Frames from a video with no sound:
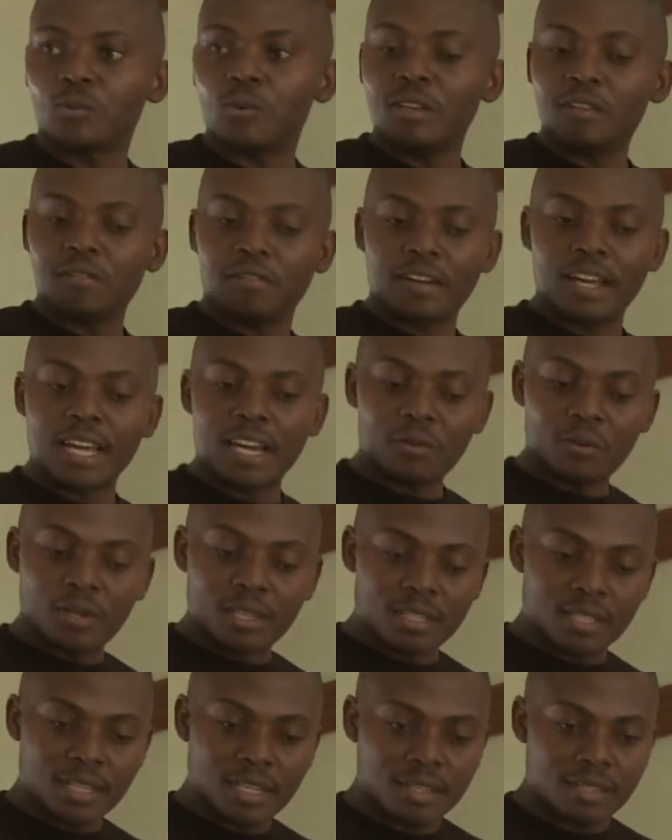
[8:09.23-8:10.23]
when fire
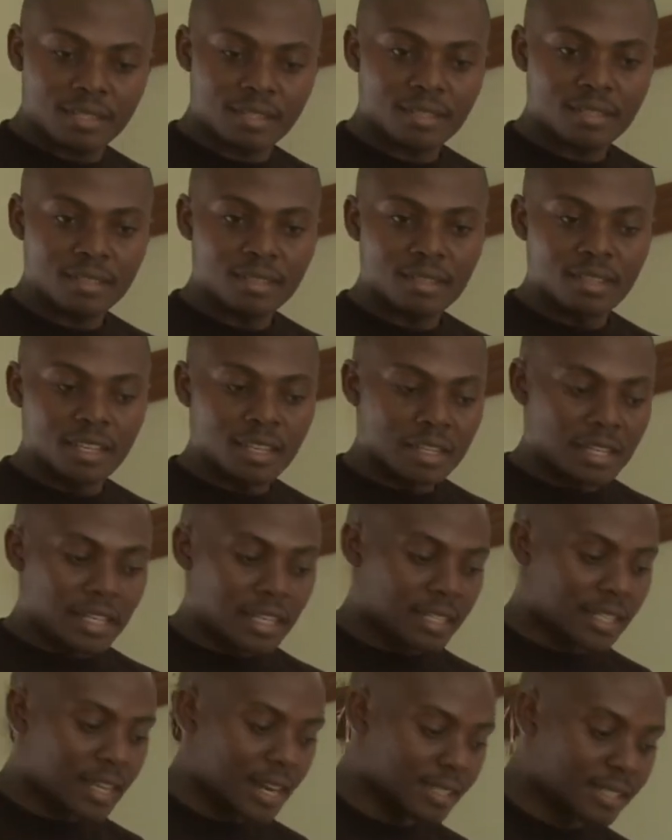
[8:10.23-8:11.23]
reaches,
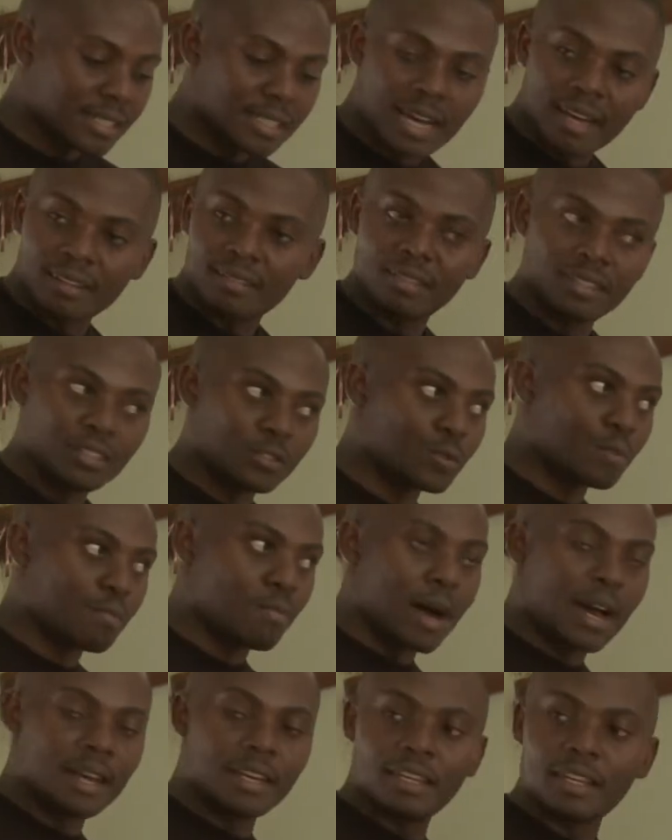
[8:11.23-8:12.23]
it has nothing to
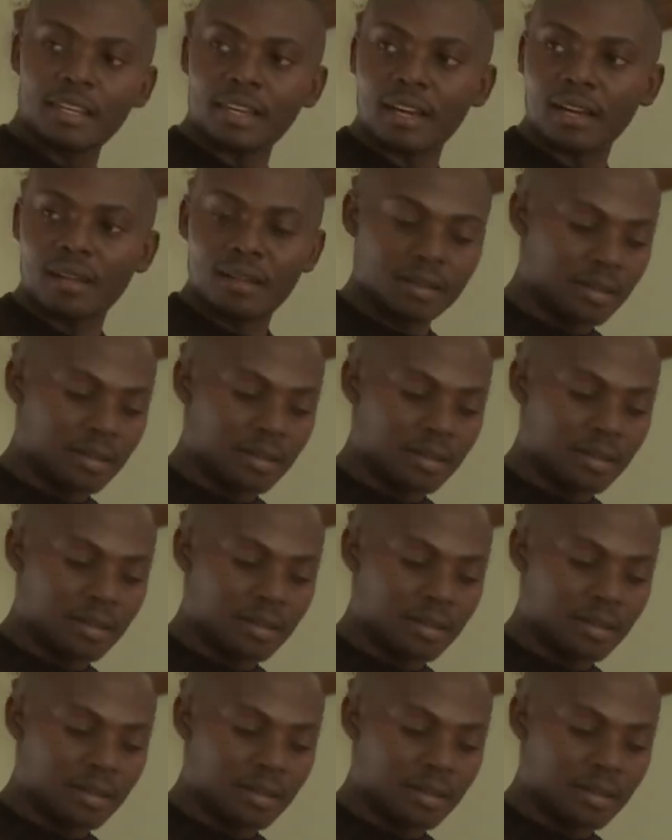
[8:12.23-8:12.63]
burn here.